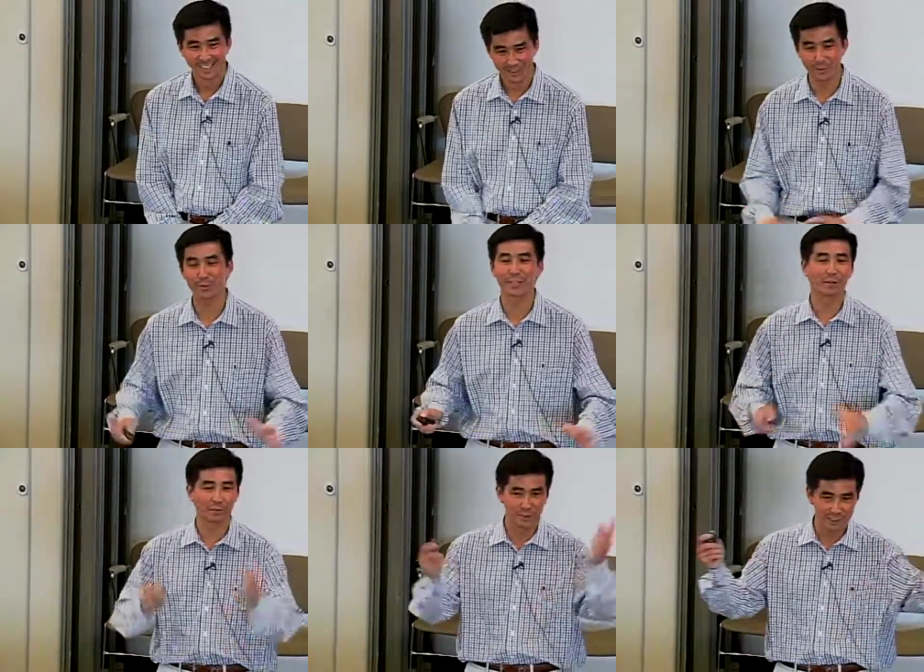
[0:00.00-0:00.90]
You're throwing
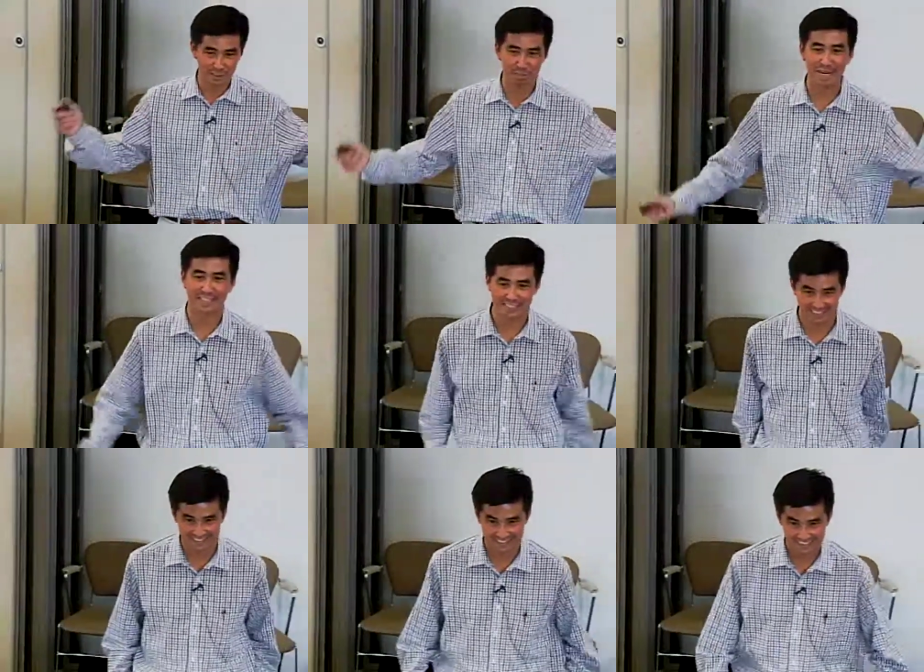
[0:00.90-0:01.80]
everyone in the pot.
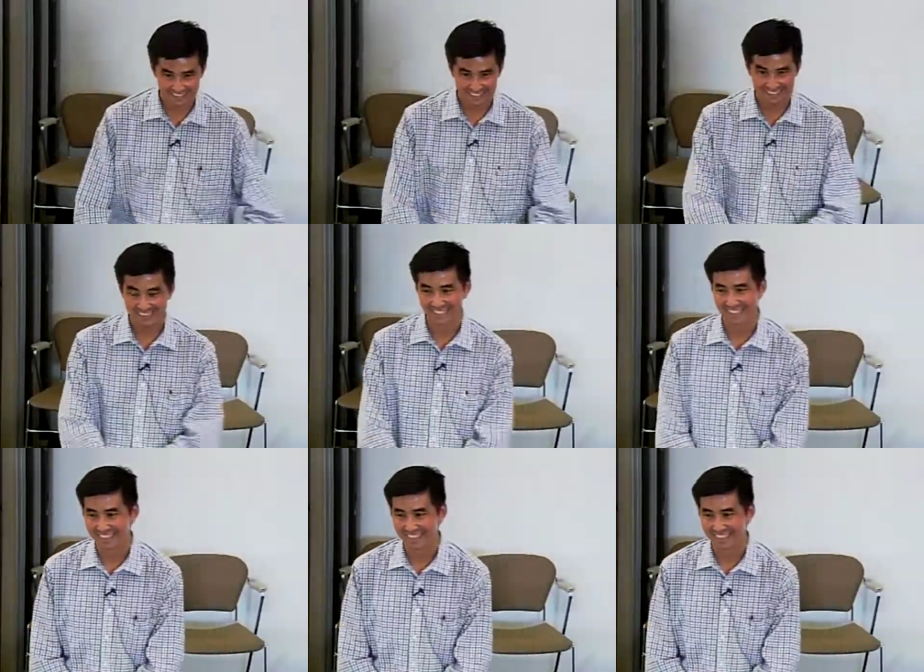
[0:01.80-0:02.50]
Oh, everyone in the pot.